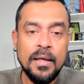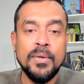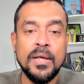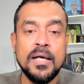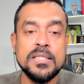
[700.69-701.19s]

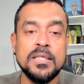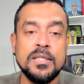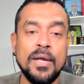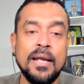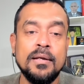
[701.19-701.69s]
because
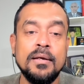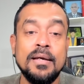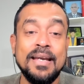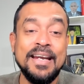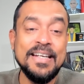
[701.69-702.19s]
you can
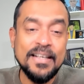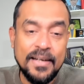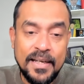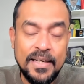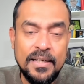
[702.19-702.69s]

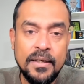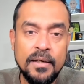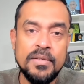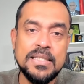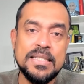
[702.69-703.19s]
integrate it
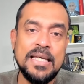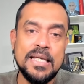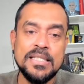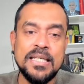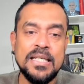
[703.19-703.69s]
with
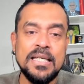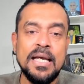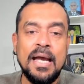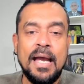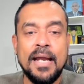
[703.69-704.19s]
CI/CD
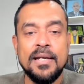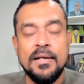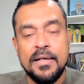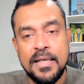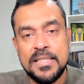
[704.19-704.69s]
and
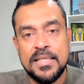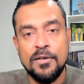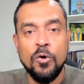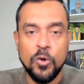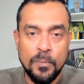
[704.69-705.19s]

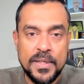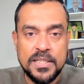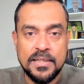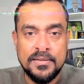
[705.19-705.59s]
testing automation.